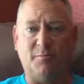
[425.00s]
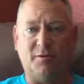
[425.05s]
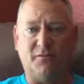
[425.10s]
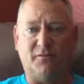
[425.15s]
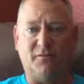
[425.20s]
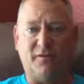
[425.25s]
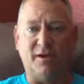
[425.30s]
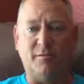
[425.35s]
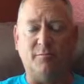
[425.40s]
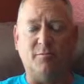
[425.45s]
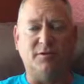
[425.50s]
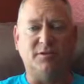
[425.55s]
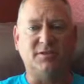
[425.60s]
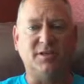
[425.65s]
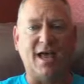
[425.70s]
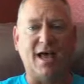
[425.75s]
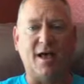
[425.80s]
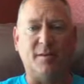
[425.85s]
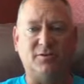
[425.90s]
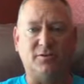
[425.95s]
of the fiber.
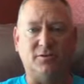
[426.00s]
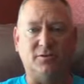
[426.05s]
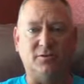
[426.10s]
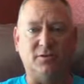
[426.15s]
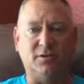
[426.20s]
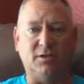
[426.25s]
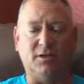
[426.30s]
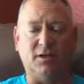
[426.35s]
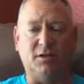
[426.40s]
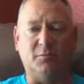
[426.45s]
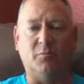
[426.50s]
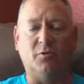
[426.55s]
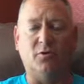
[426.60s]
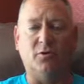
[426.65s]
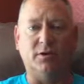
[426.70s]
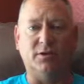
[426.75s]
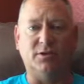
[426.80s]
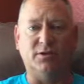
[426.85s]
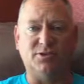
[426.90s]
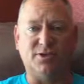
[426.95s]
It's absolutely an
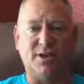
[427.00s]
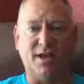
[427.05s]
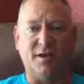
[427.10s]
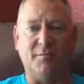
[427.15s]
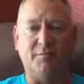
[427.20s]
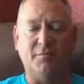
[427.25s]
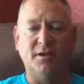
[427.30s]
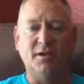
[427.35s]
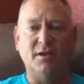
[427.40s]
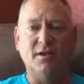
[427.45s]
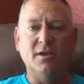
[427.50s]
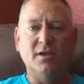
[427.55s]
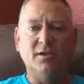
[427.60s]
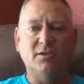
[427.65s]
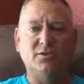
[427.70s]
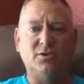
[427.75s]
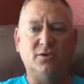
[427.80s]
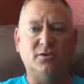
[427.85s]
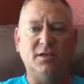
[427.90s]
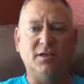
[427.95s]
important step.
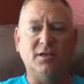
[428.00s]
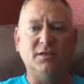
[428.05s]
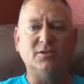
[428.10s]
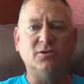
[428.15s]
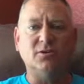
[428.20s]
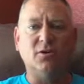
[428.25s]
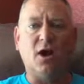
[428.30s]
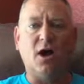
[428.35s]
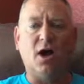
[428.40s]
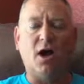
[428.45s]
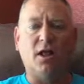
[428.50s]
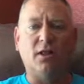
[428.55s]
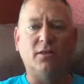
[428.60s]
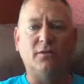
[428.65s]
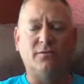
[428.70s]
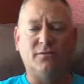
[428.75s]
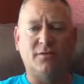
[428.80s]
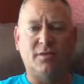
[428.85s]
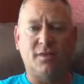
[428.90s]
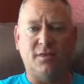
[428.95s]
So these are
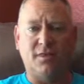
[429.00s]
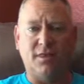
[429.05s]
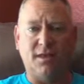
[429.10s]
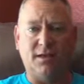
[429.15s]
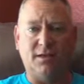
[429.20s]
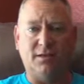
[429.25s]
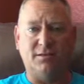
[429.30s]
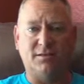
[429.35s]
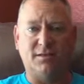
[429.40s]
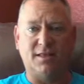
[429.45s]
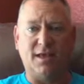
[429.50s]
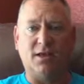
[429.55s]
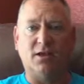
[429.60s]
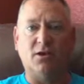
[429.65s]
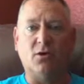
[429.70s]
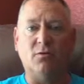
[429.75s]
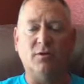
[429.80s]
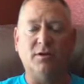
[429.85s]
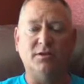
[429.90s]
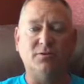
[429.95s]
all of the things that
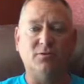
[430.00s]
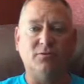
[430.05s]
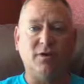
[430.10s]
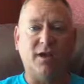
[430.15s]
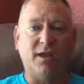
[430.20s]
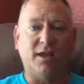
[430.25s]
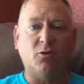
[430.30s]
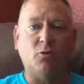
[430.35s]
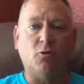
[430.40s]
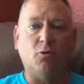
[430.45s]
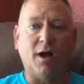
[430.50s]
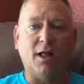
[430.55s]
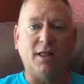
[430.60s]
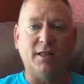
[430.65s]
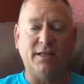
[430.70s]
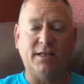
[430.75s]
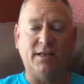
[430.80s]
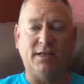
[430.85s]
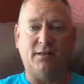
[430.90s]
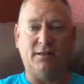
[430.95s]
go into a
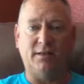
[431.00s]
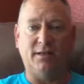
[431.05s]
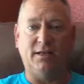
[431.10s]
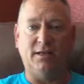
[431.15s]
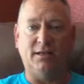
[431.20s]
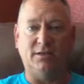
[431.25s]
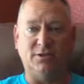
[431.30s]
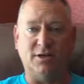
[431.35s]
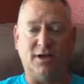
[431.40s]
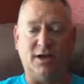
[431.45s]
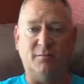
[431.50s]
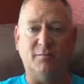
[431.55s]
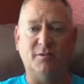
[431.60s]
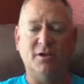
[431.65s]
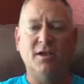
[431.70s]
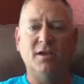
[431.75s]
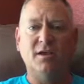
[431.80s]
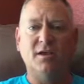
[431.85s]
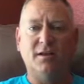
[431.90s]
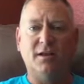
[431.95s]
quality cleaning job.
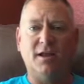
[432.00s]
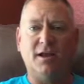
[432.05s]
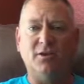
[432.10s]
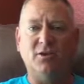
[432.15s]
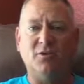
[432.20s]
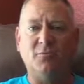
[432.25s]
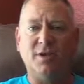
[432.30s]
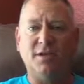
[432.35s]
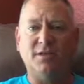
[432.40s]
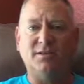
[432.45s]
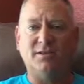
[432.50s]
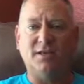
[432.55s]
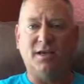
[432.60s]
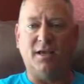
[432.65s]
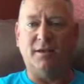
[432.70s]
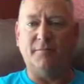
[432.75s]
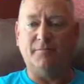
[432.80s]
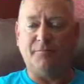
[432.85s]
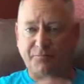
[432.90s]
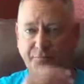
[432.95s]
Now you may
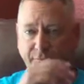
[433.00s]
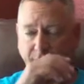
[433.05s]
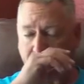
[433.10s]
say,